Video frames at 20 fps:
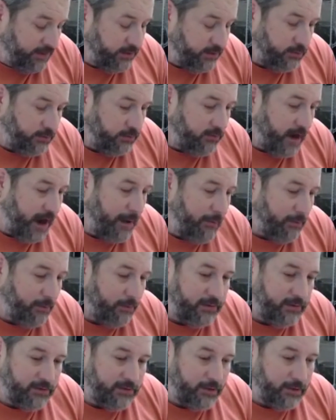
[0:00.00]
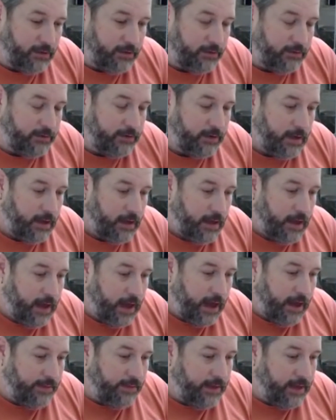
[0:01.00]
to grab a result
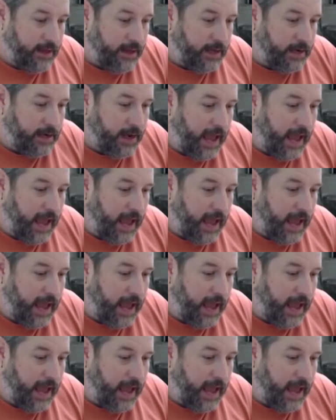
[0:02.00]
and then